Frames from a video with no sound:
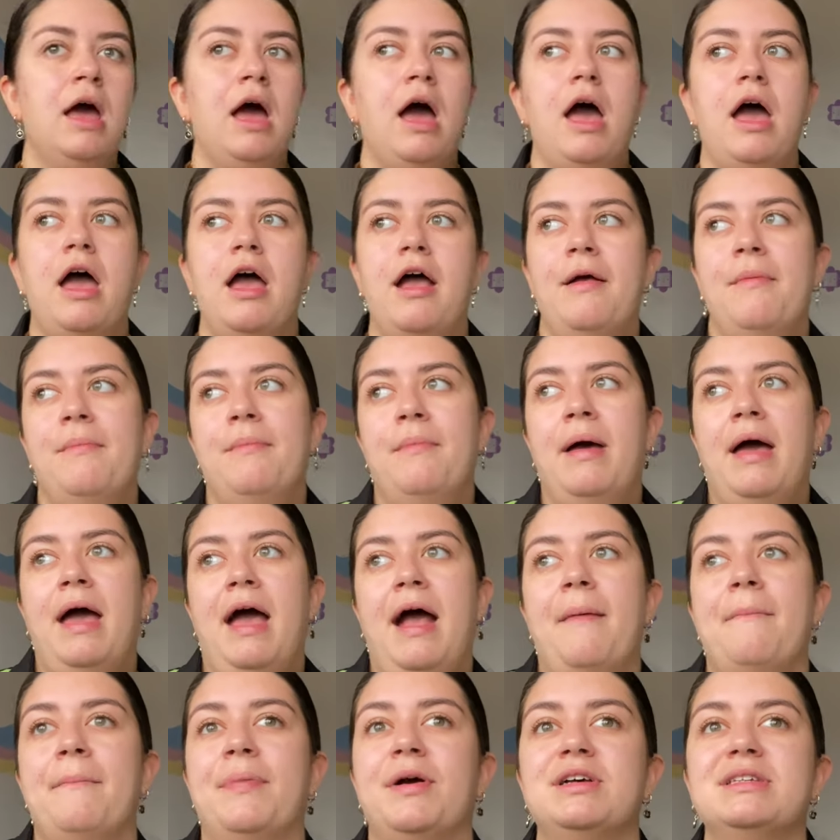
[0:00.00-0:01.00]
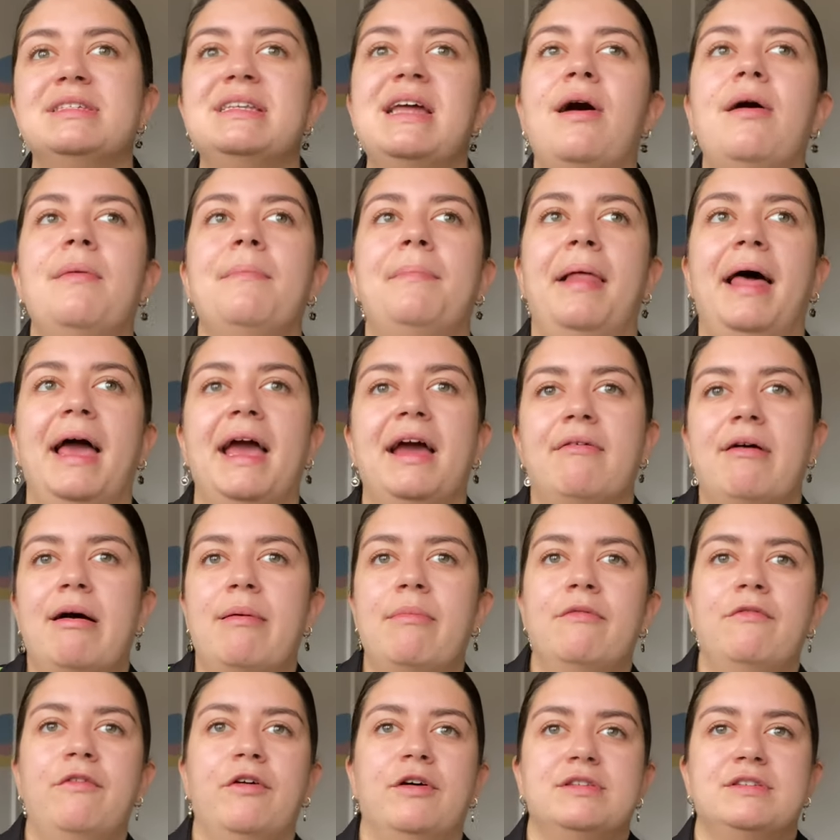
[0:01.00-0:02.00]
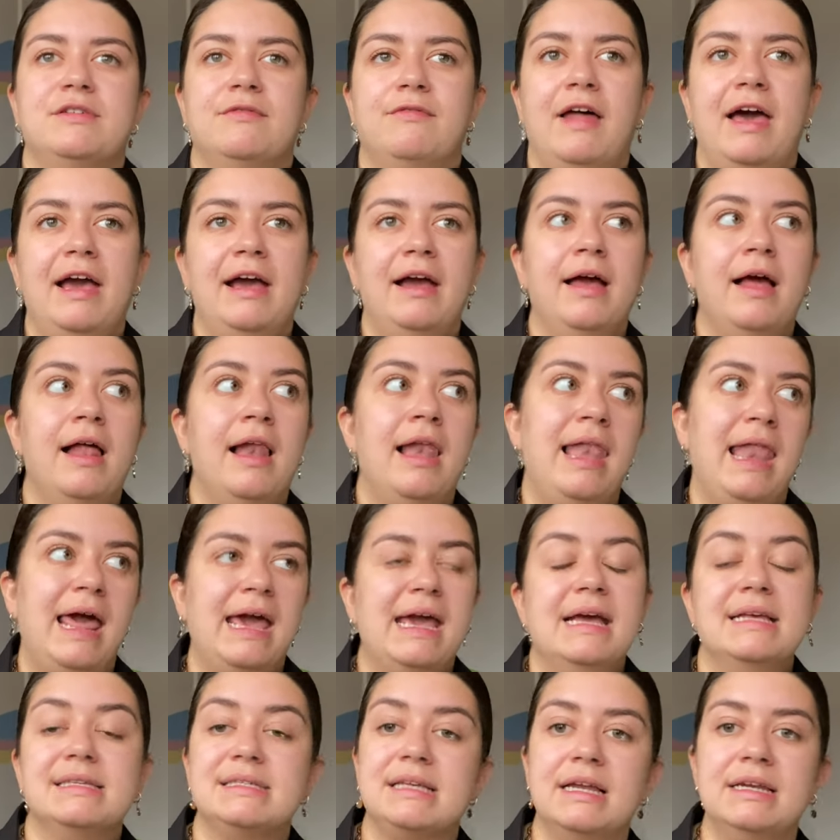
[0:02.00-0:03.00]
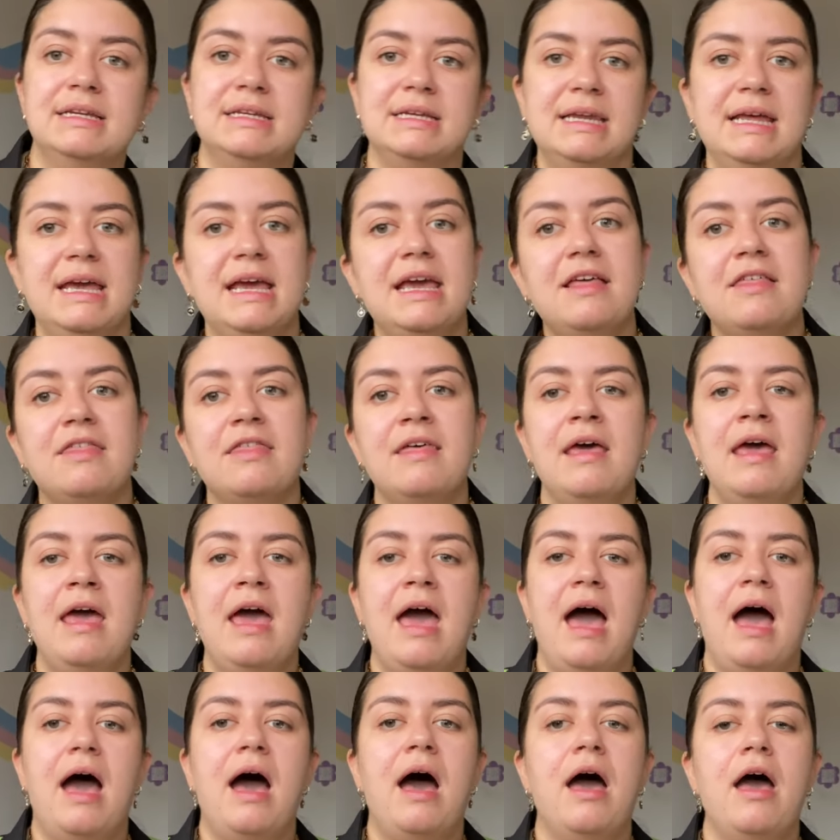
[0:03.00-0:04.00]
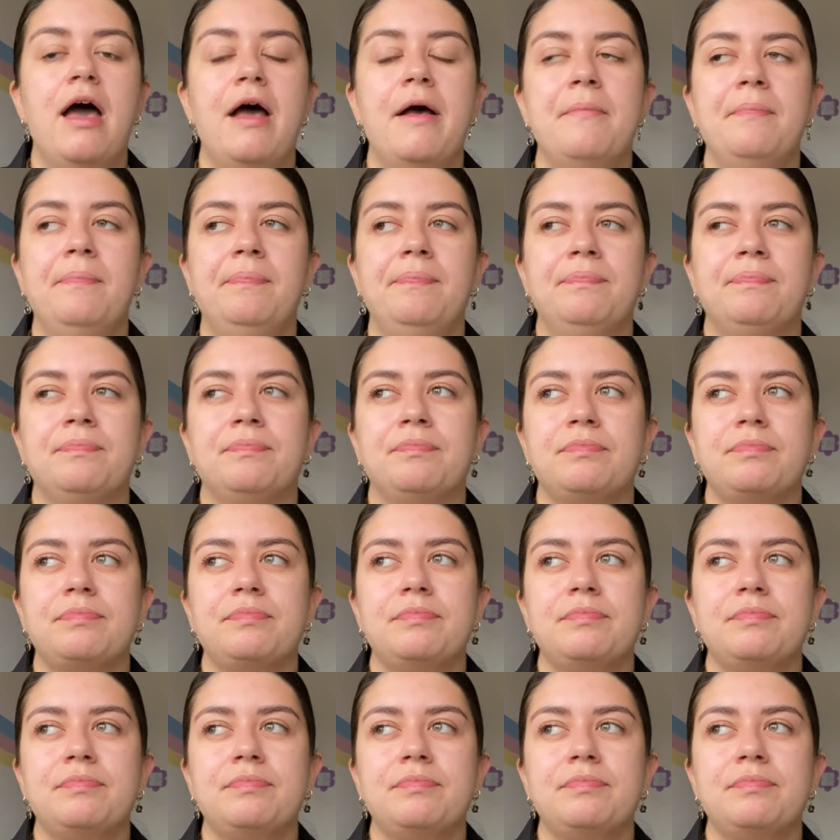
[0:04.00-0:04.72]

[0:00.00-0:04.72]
And because now I'm playing around with lots of like layers underneath, I'm